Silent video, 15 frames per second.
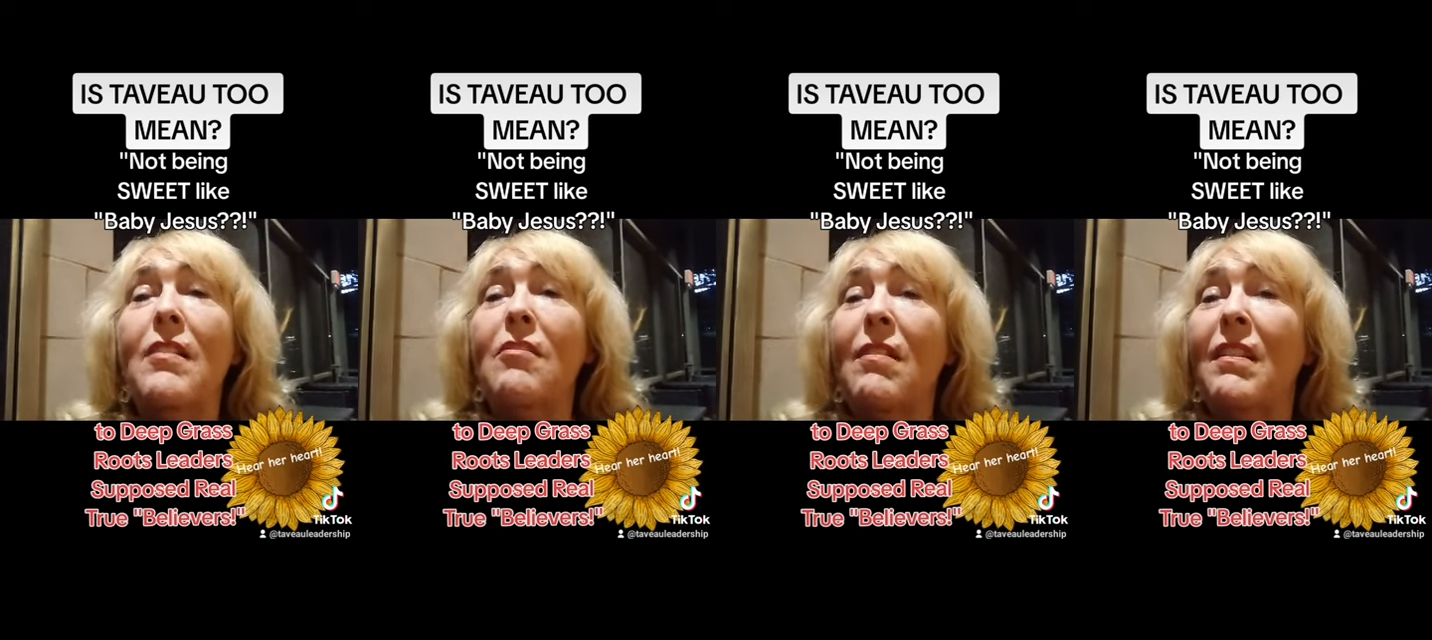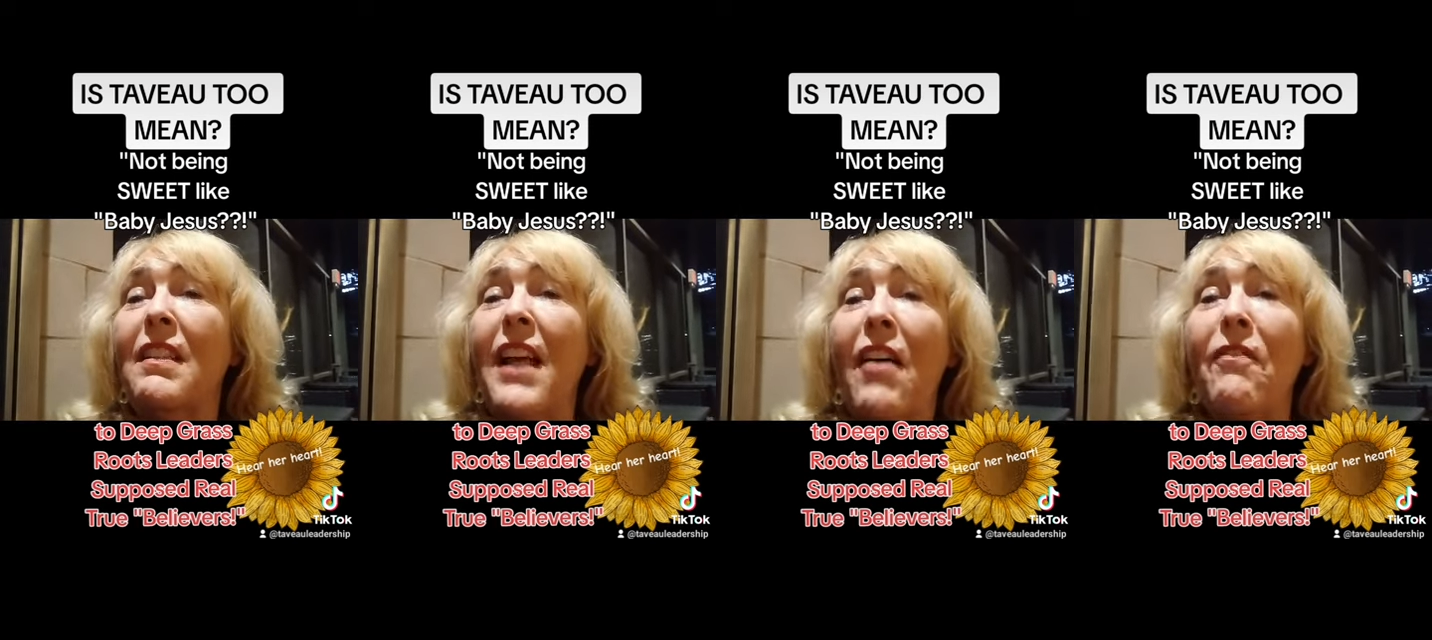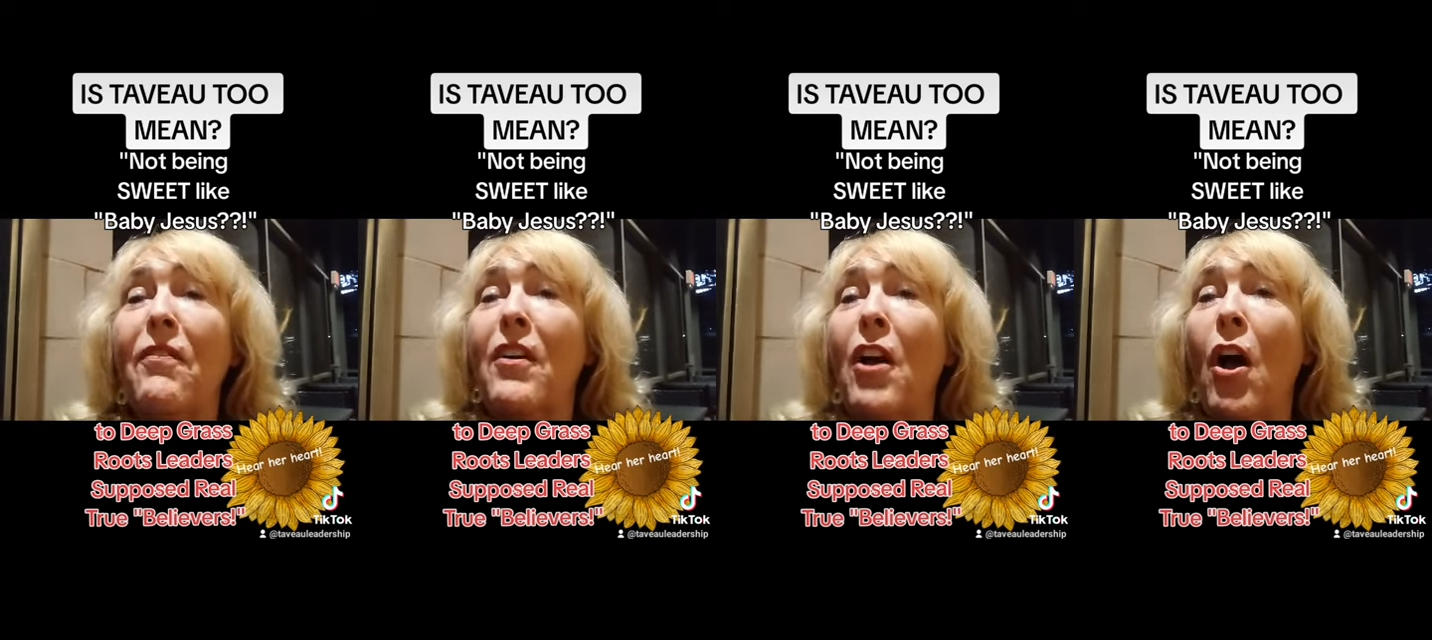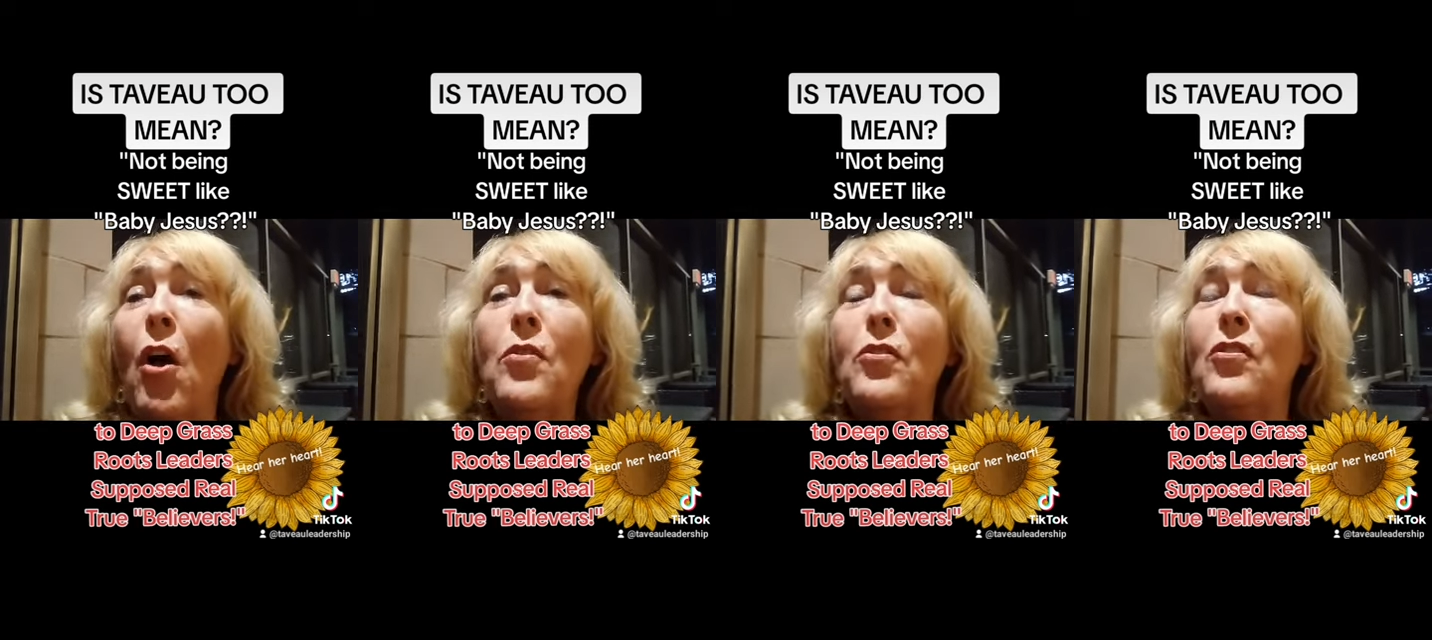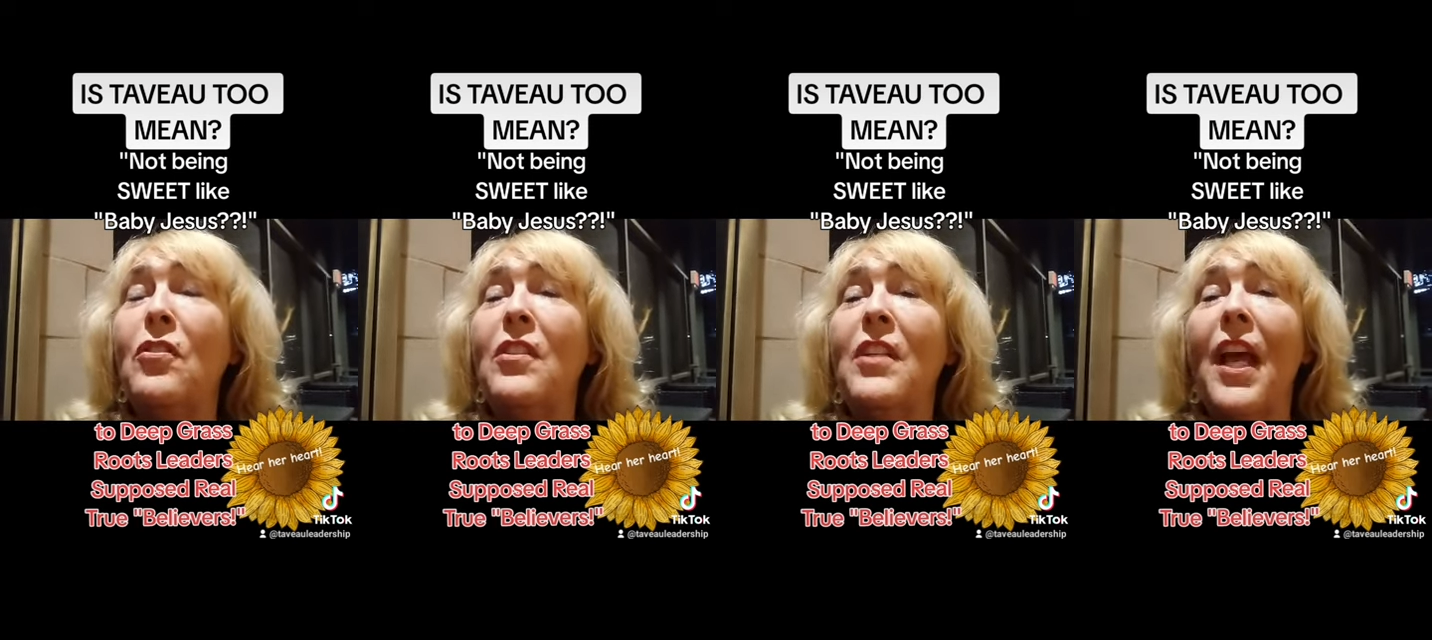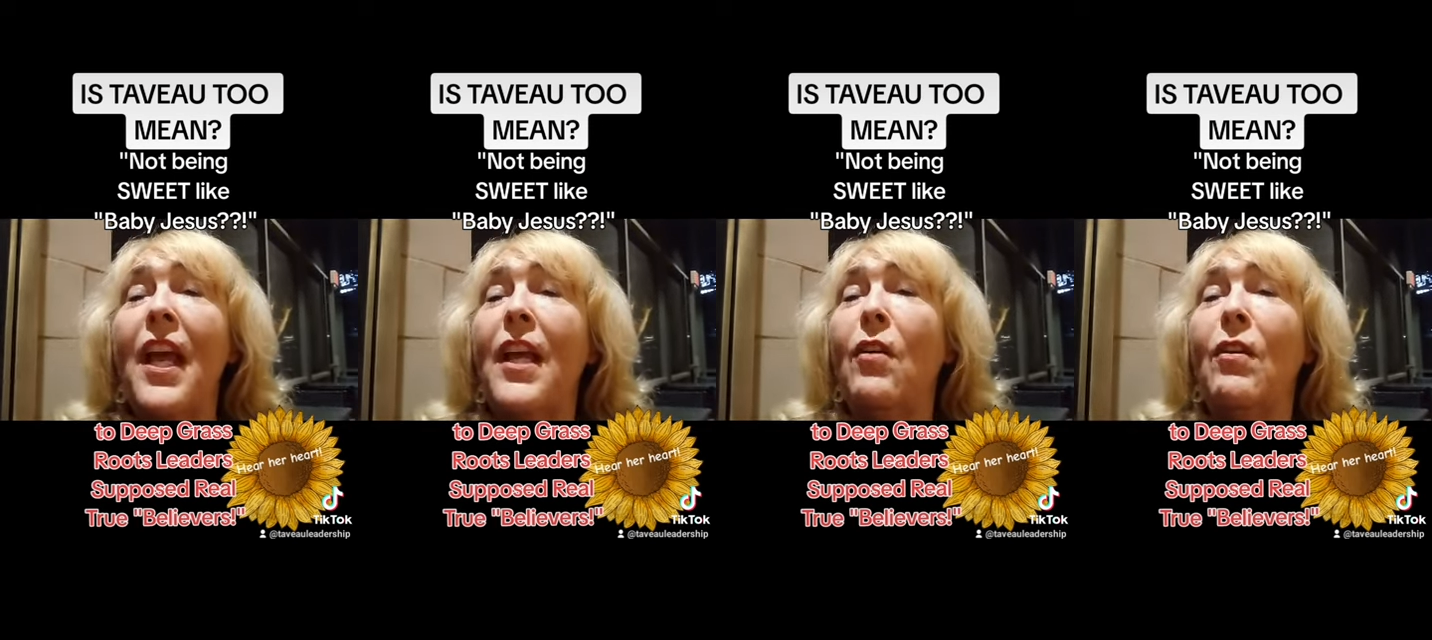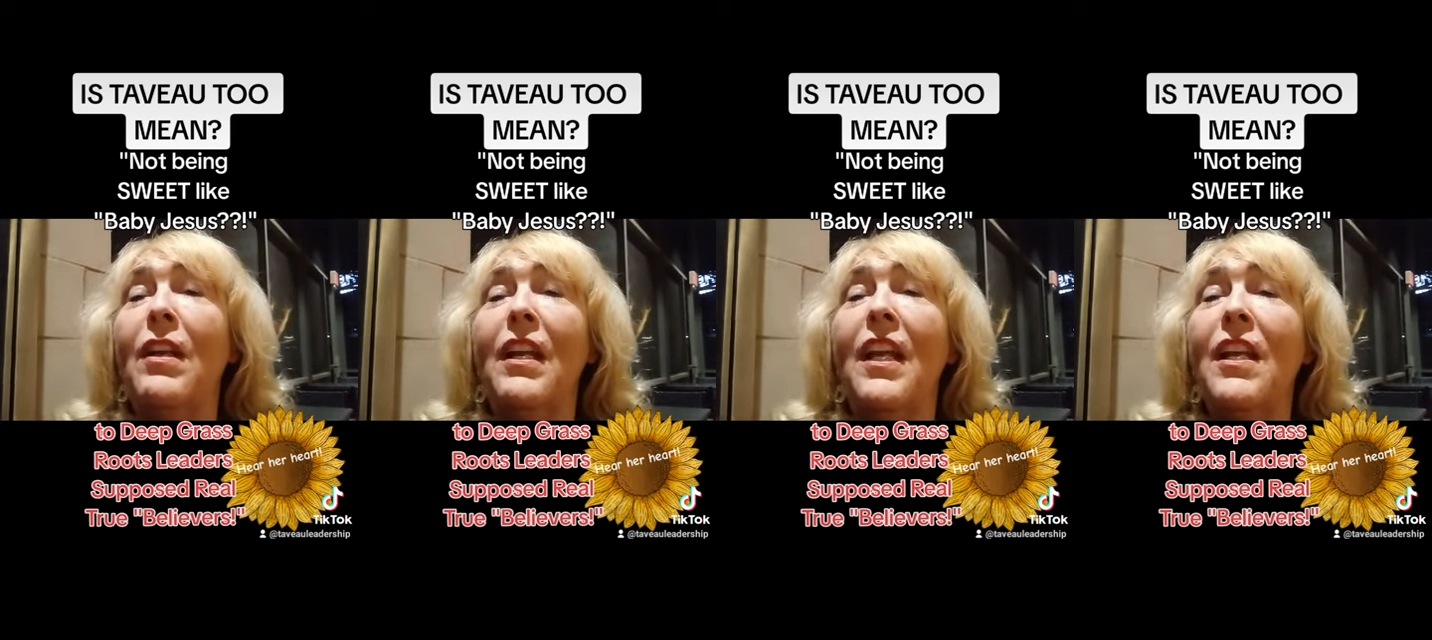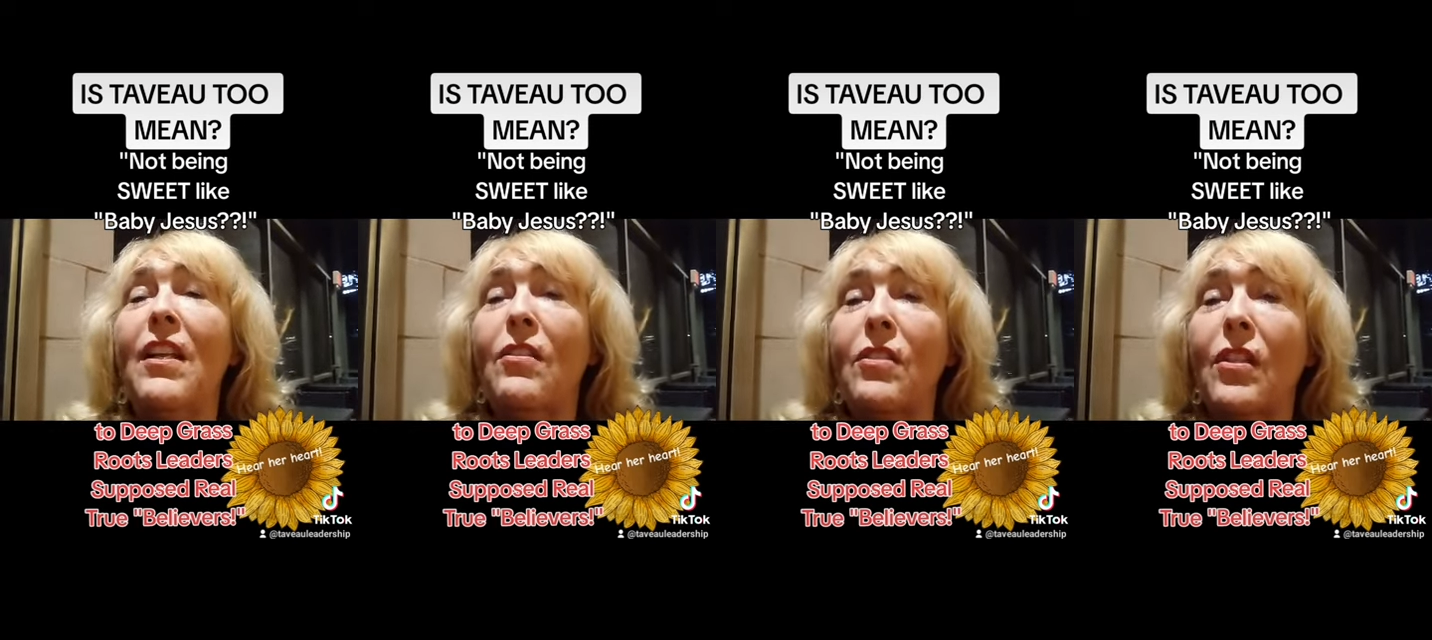left coast state or an
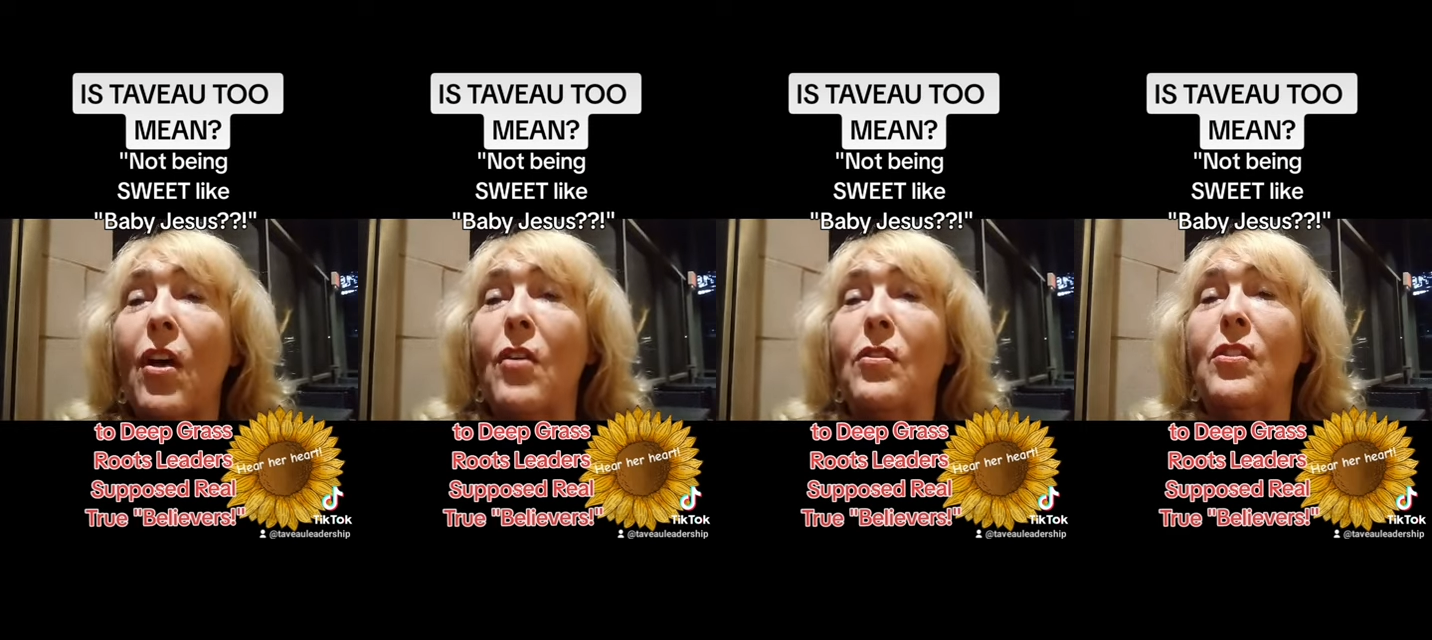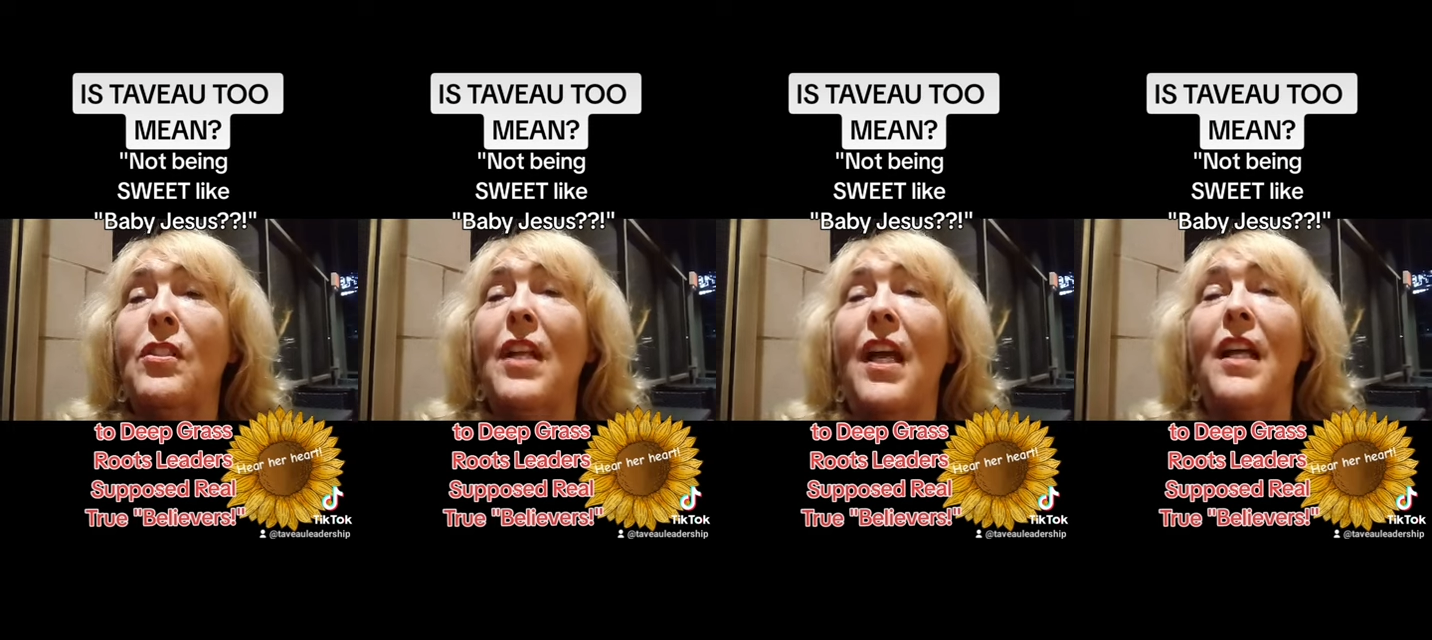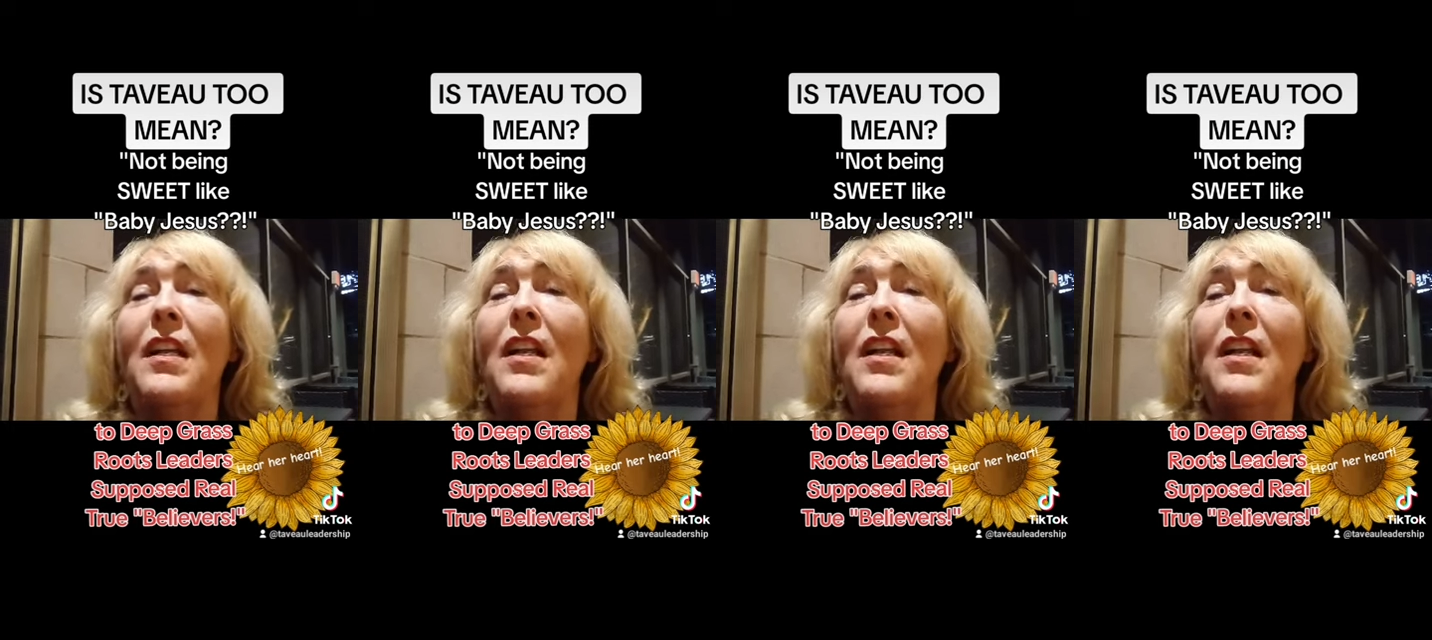east coast state,